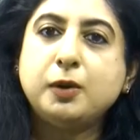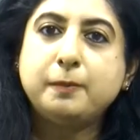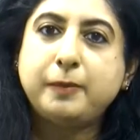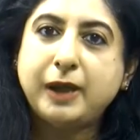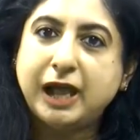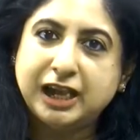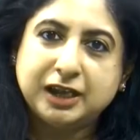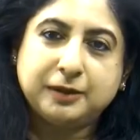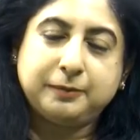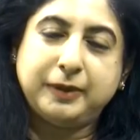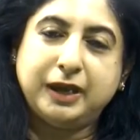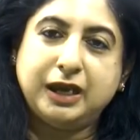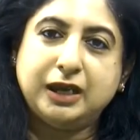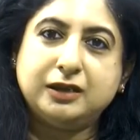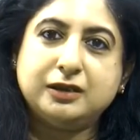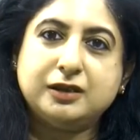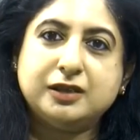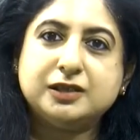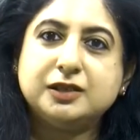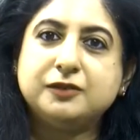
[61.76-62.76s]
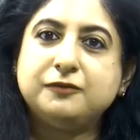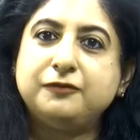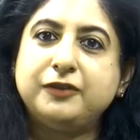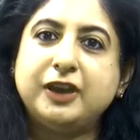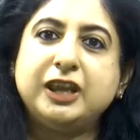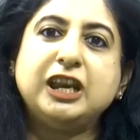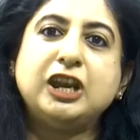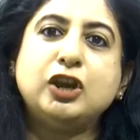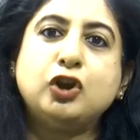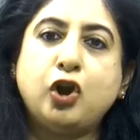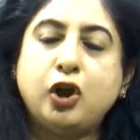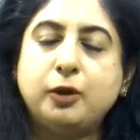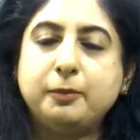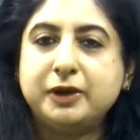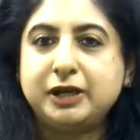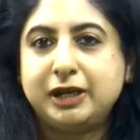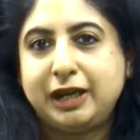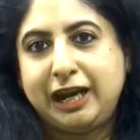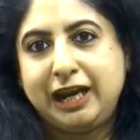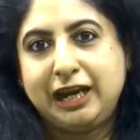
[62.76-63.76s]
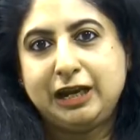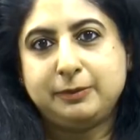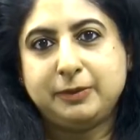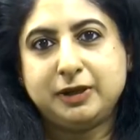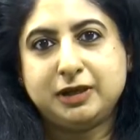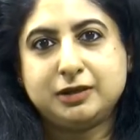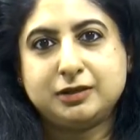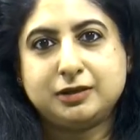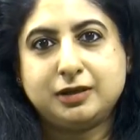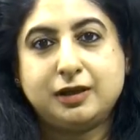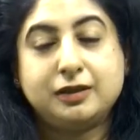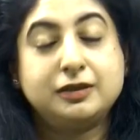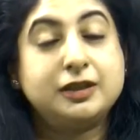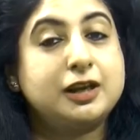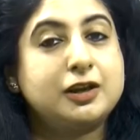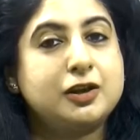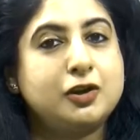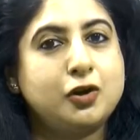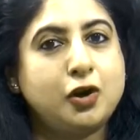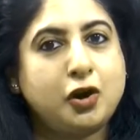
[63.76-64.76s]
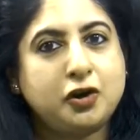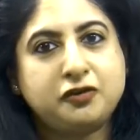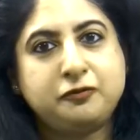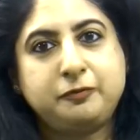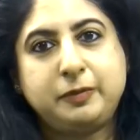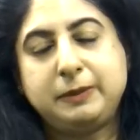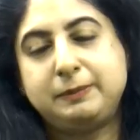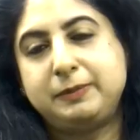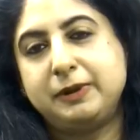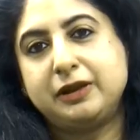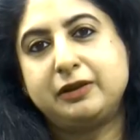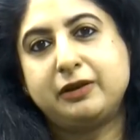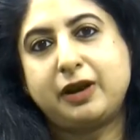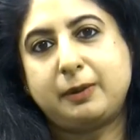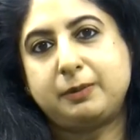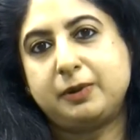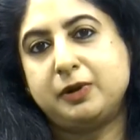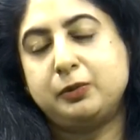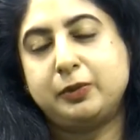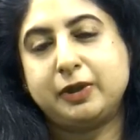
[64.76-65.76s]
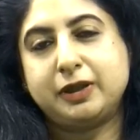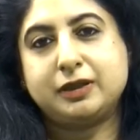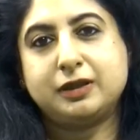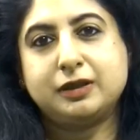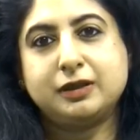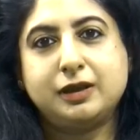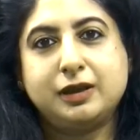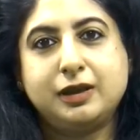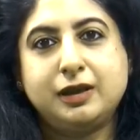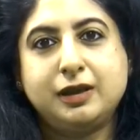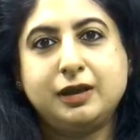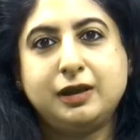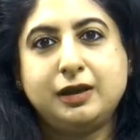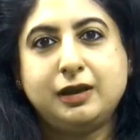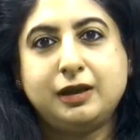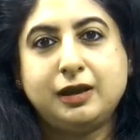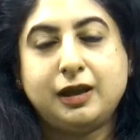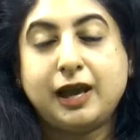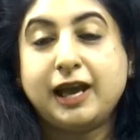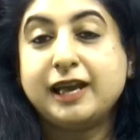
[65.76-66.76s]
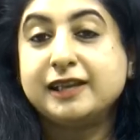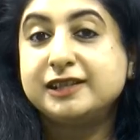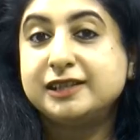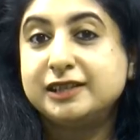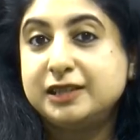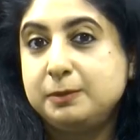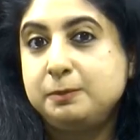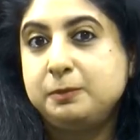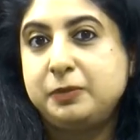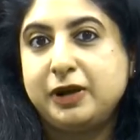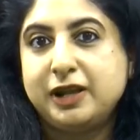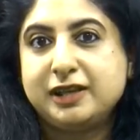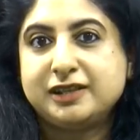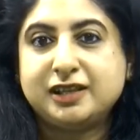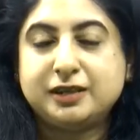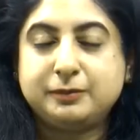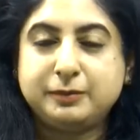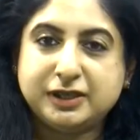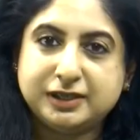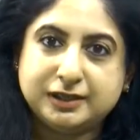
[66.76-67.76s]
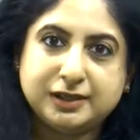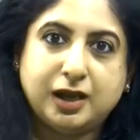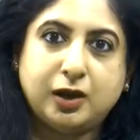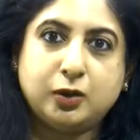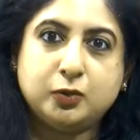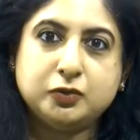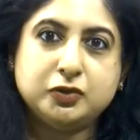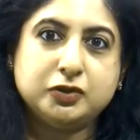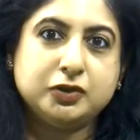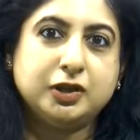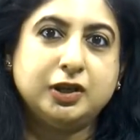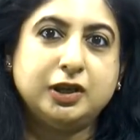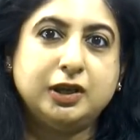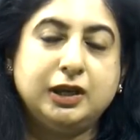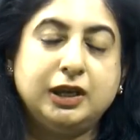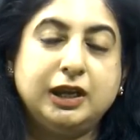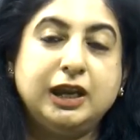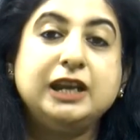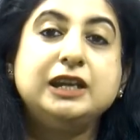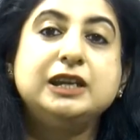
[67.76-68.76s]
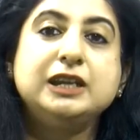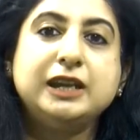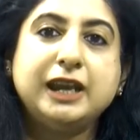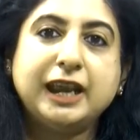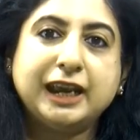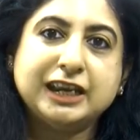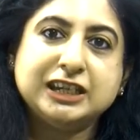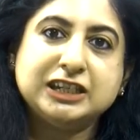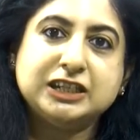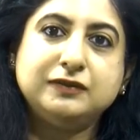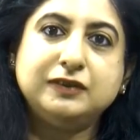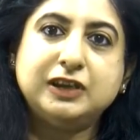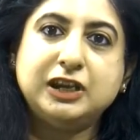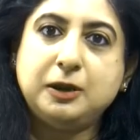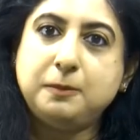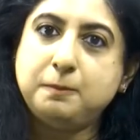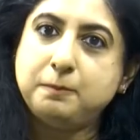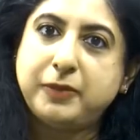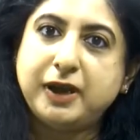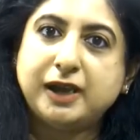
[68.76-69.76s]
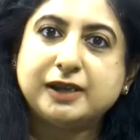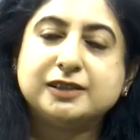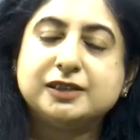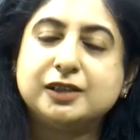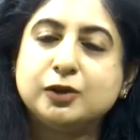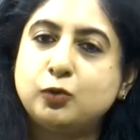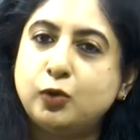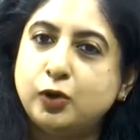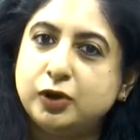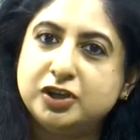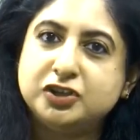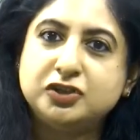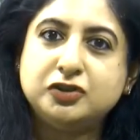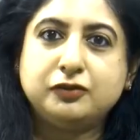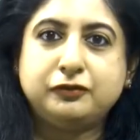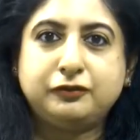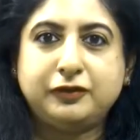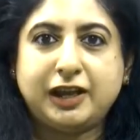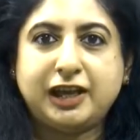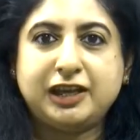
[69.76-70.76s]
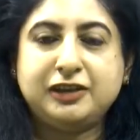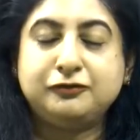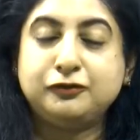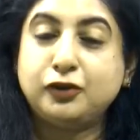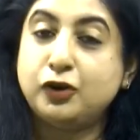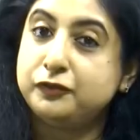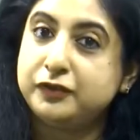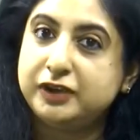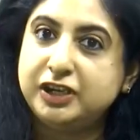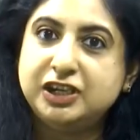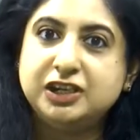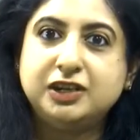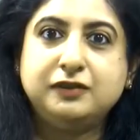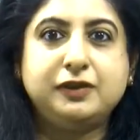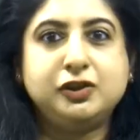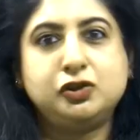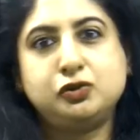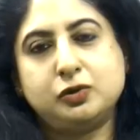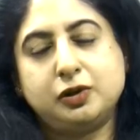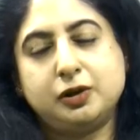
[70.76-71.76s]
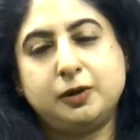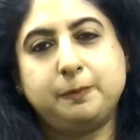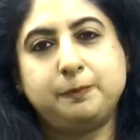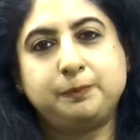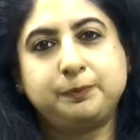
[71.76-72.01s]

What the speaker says: back pain is a very common ailment that a lot of people grapple with. As simple as it may sound, it negatively impacts the quality of life of an individual.